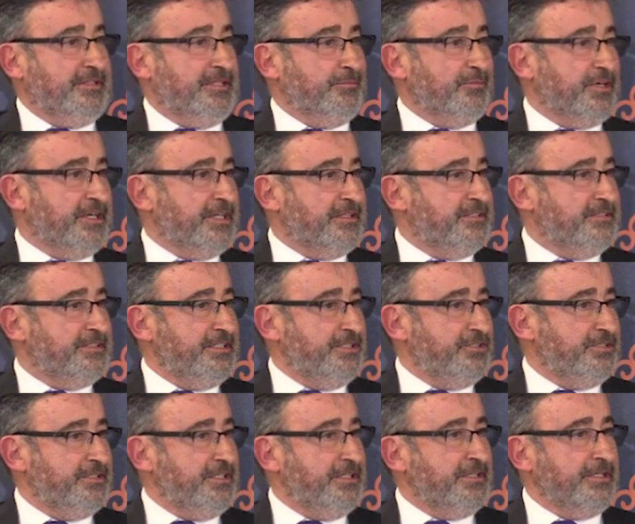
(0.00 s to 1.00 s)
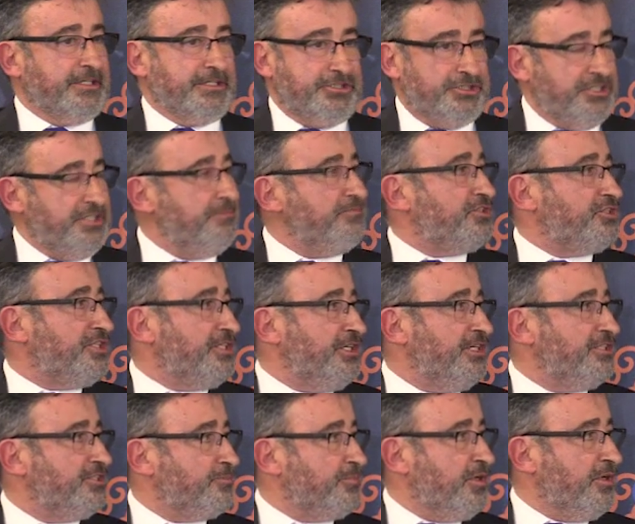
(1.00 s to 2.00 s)
democratization and regime
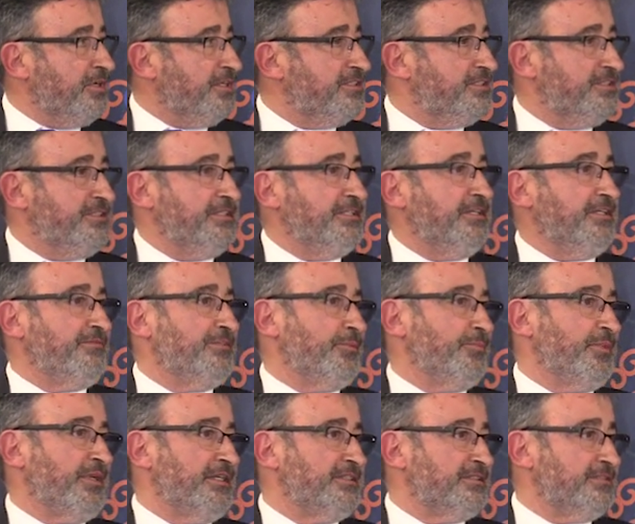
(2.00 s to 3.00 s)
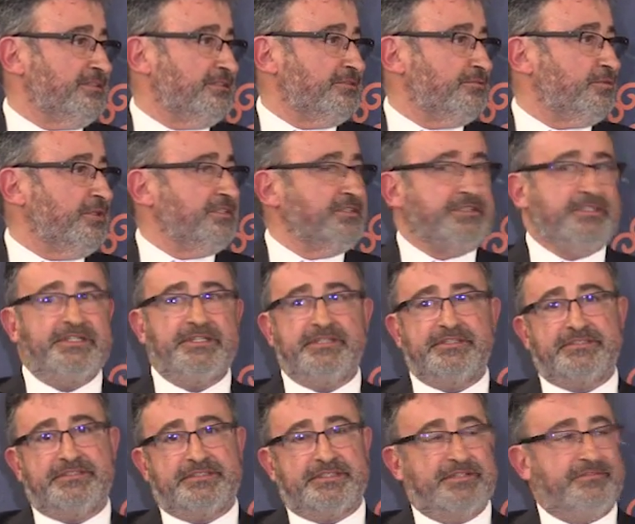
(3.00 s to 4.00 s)
change policy of the past 20
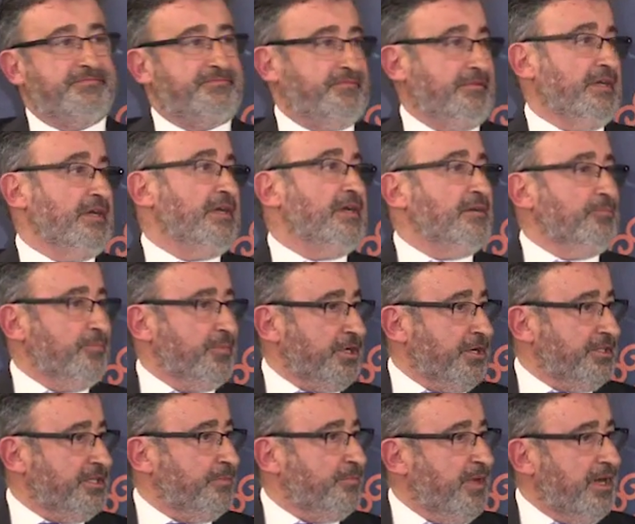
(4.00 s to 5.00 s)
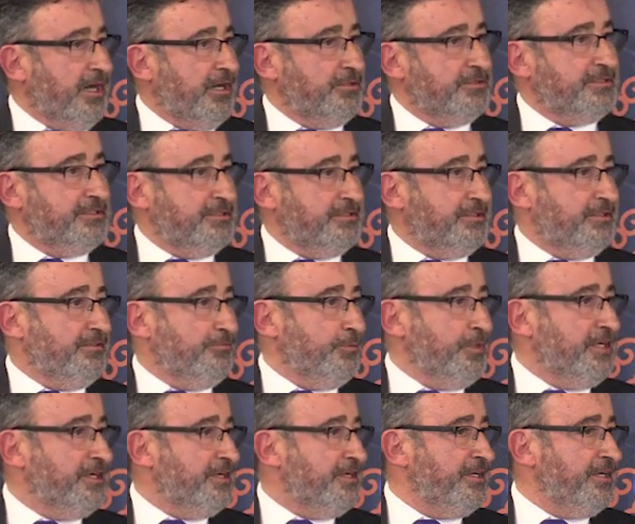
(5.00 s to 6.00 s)
years have brought about a
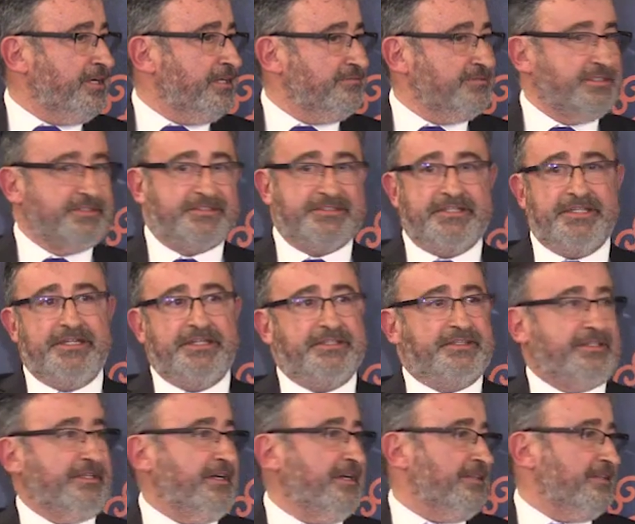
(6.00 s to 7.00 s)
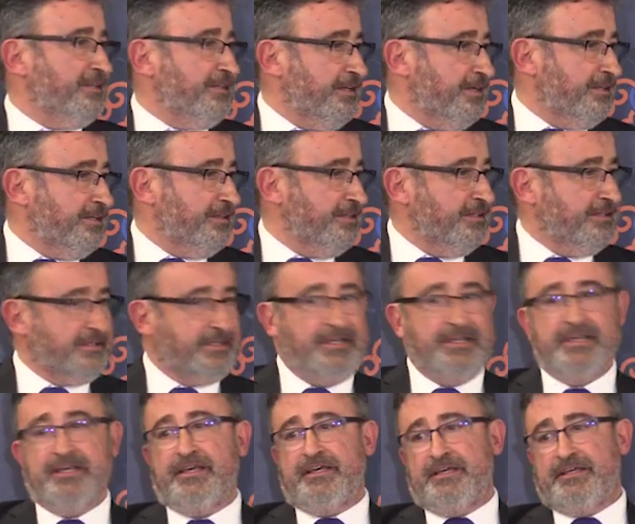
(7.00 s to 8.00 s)
weakening of the state and
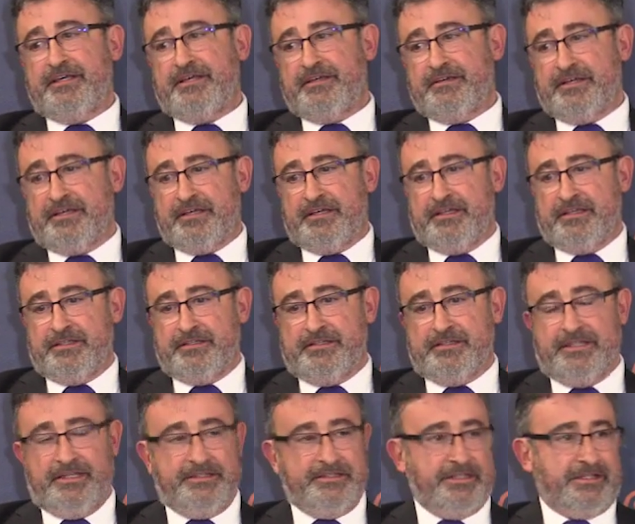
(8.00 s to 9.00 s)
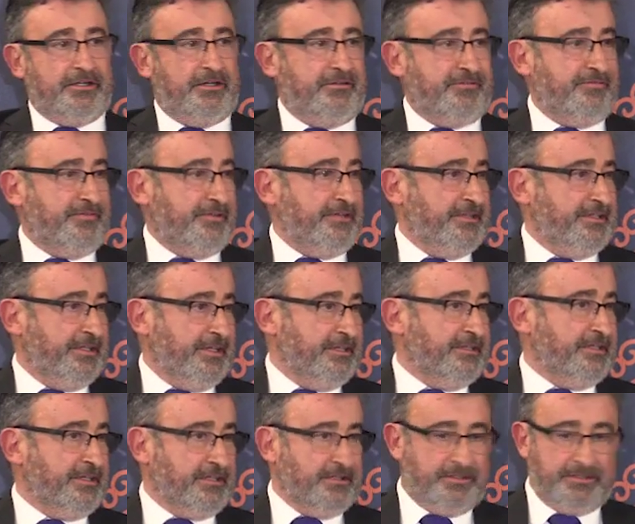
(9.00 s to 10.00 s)
the conflict
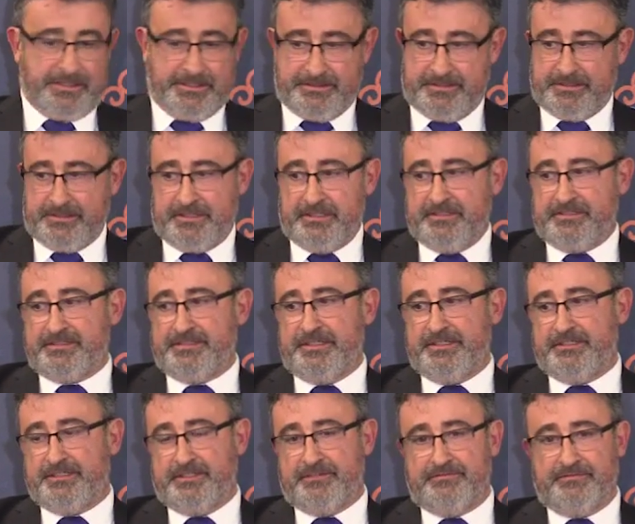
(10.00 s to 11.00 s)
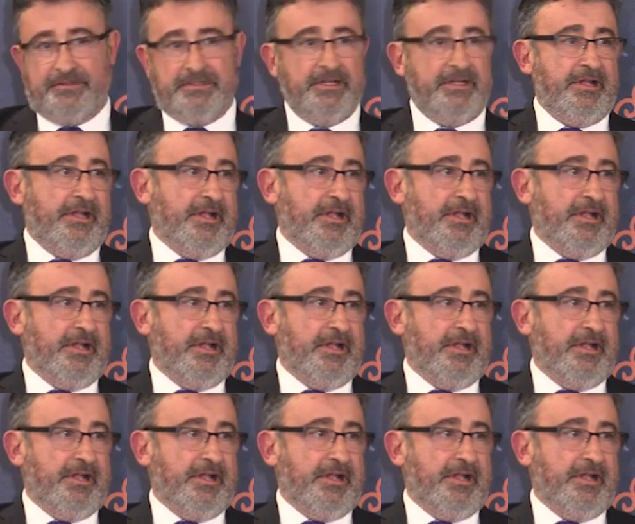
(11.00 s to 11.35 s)
and the current state of